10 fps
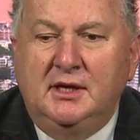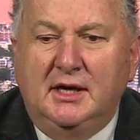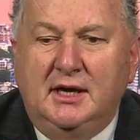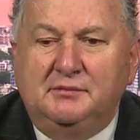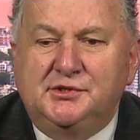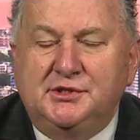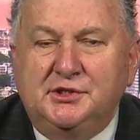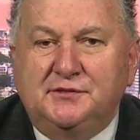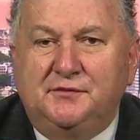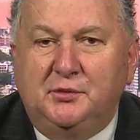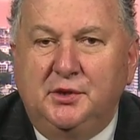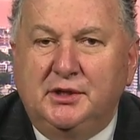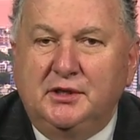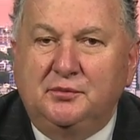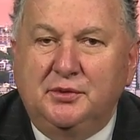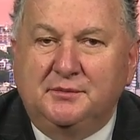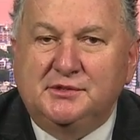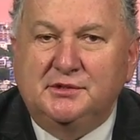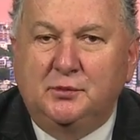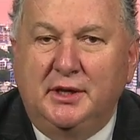um, search for work in
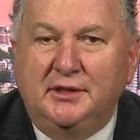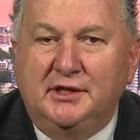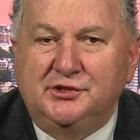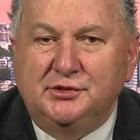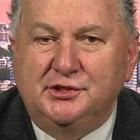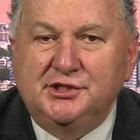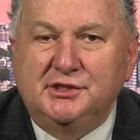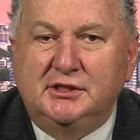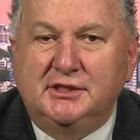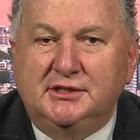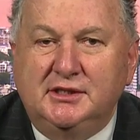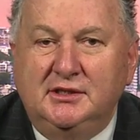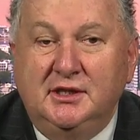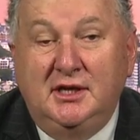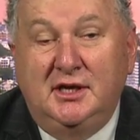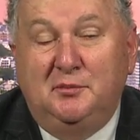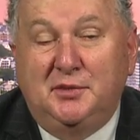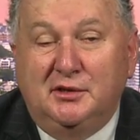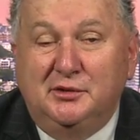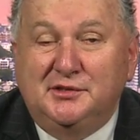perhaps the way they traditionally did.
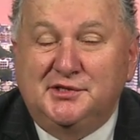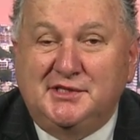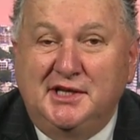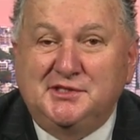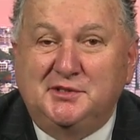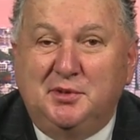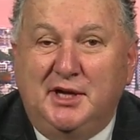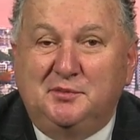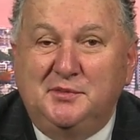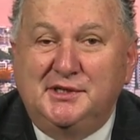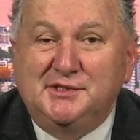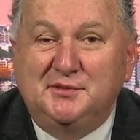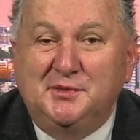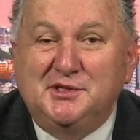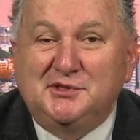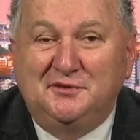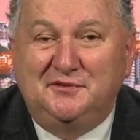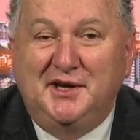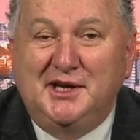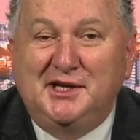But look, the Stats Department, as the Minister of
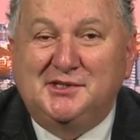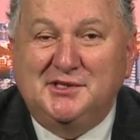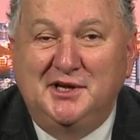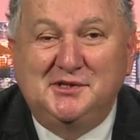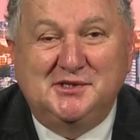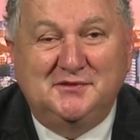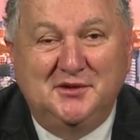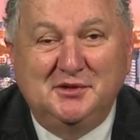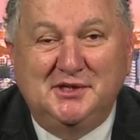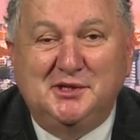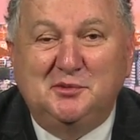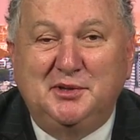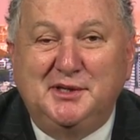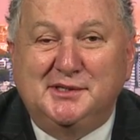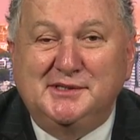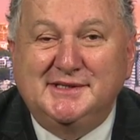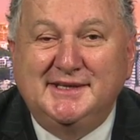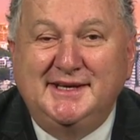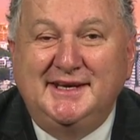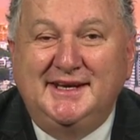Finance knows, is very independent
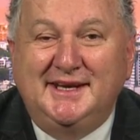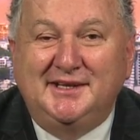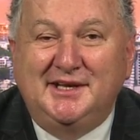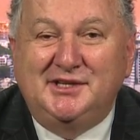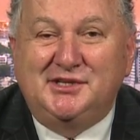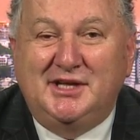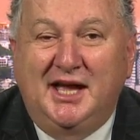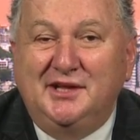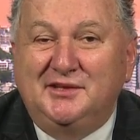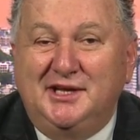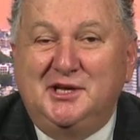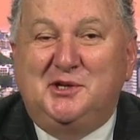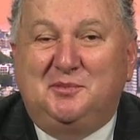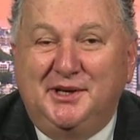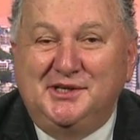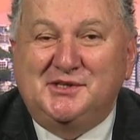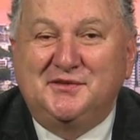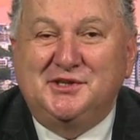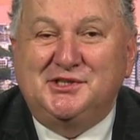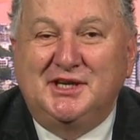and they guard that independence
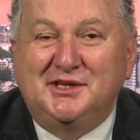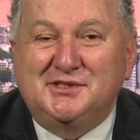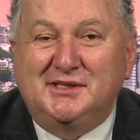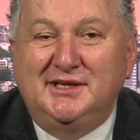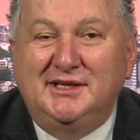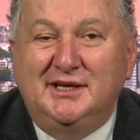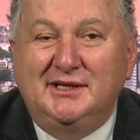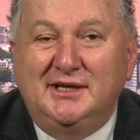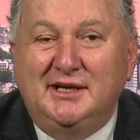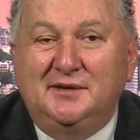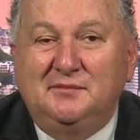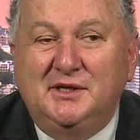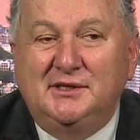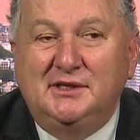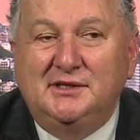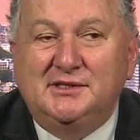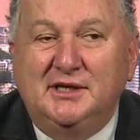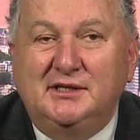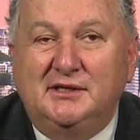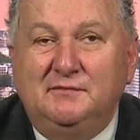very jealously and um, they tend to
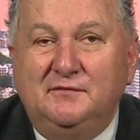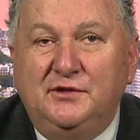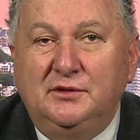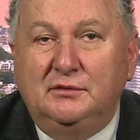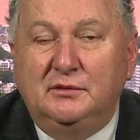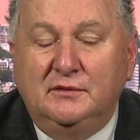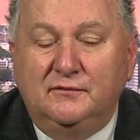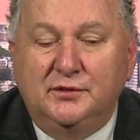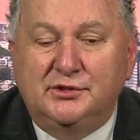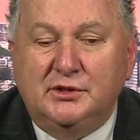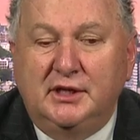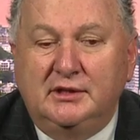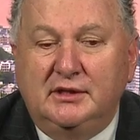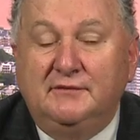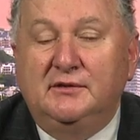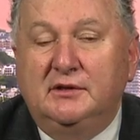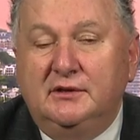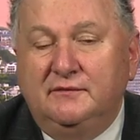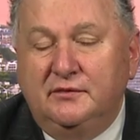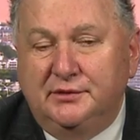take a dim view if we try and ever
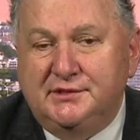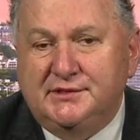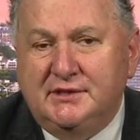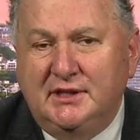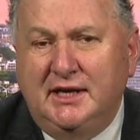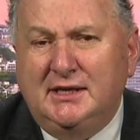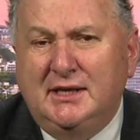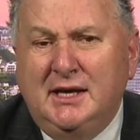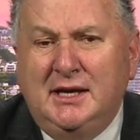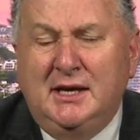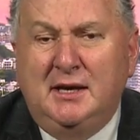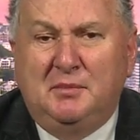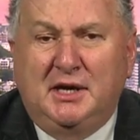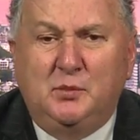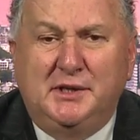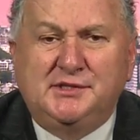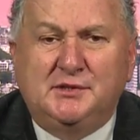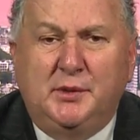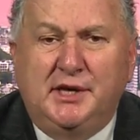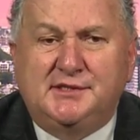influence that. But once
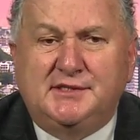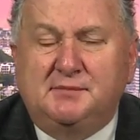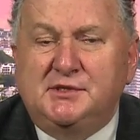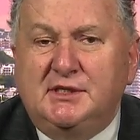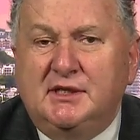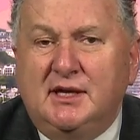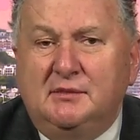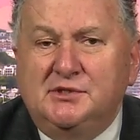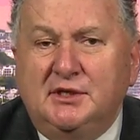the wage subsidy comes